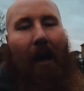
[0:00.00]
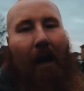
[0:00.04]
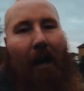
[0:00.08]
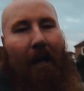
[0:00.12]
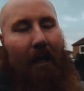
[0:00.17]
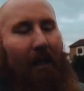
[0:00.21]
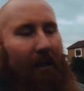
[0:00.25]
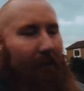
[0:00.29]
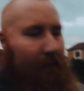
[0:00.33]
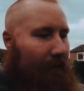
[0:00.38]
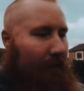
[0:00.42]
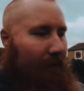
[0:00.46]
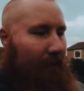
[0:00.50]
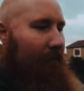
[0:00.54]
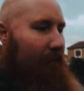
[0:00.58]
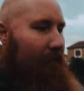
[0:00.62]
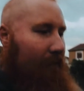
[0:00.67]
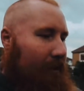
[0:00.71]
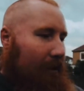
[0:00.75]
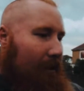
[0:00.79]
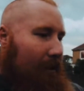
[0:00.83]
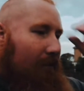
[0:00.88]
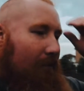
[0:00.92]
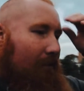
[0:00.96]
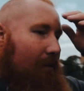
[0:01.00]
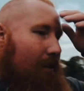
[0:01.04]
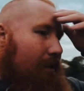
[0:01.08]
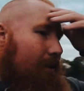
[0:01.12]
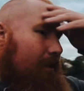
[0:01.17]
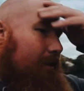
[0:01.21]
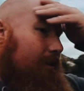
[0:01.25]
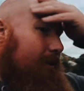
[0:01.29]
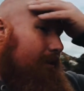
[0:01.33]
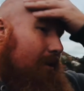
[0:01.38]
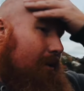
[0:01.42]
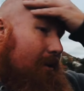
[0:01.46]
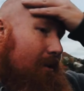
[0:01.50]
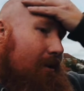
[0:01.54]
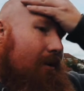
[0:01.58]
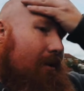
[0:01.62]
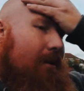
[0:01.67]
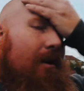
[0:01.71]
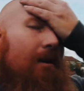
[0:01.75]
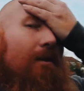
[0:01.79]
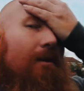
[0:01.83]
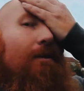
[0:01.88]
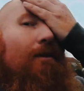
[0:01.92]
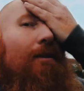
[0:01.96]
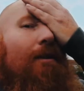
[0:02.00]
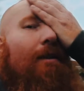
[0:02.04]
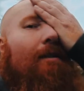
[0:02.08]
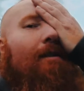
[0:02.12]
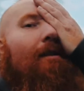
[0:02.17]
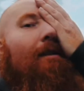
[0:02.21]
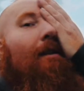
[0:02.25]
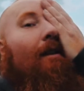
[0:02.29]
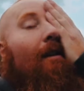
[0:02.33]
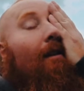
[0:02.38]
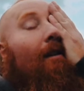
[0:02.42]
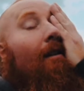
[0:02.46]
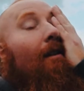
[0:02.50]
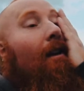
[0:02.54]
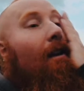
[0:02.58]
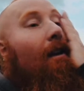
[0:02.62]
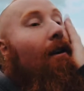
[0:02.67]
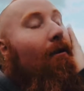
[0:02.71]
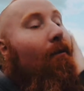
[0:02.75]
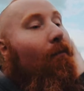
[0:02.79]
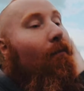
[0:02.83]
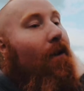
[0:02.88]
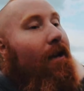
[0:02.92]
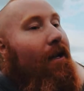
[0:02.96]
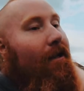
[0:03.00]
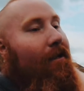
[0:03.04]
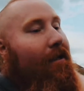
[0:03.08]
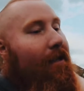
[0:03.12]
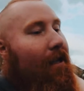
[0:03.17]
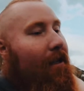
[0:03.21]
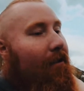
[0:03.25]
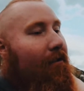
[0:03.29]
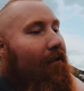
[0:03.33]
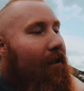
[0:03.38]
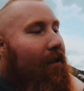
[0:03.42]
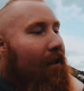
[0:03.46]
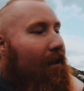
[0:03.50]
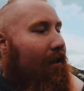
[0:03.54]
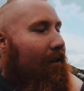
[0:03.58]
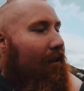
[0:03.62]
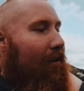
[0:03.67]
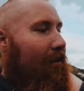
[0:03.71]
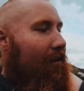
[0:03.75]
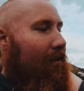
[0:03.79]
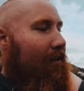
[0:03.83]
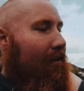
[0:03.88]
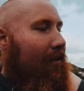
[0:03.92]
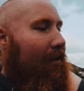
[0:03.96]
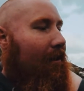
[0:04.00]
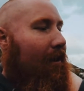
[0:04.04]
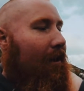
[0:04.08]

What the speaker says: I suppose you guys are interested in hearing what it sounds like.